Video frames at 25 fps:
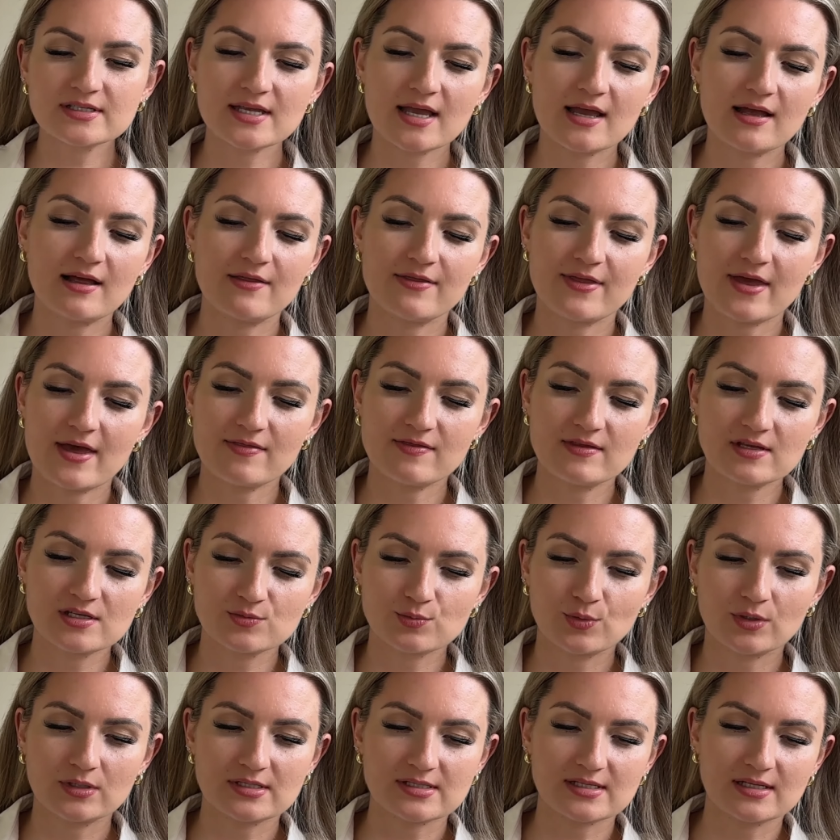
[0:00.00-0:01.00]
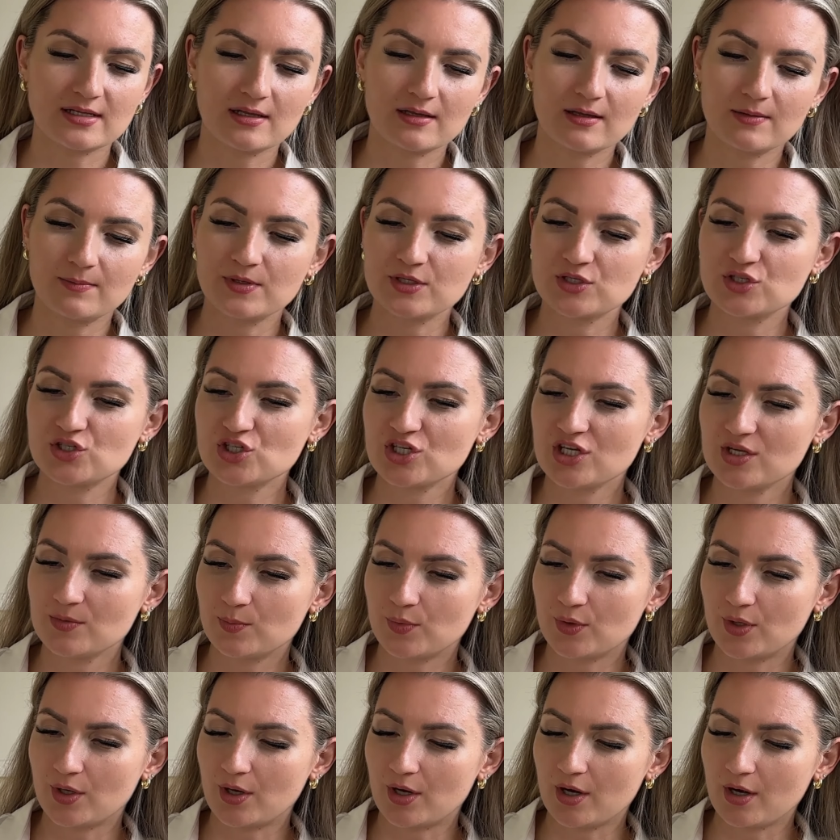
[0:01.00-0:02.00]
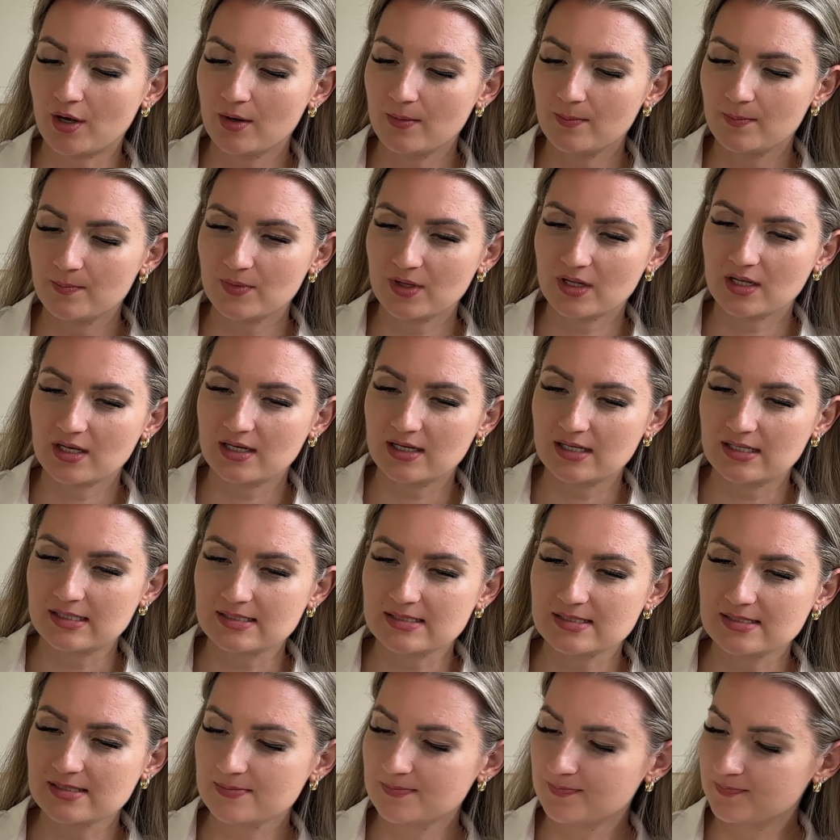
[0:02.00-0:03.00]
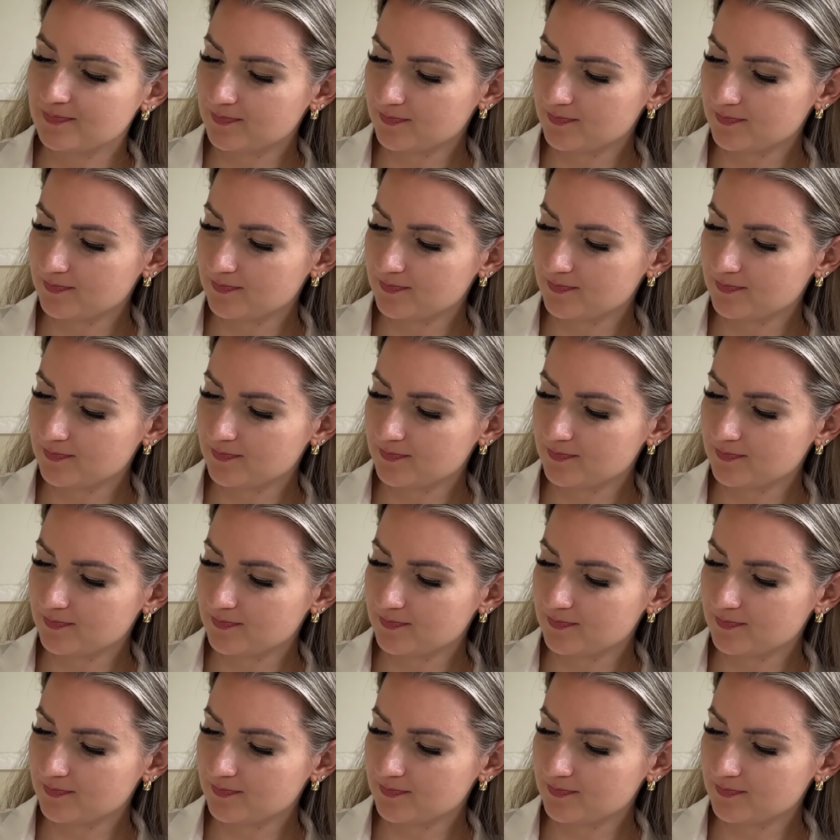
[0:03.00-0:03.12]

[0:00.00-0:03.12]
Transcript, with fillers: tell that this one is a little bit cheaper because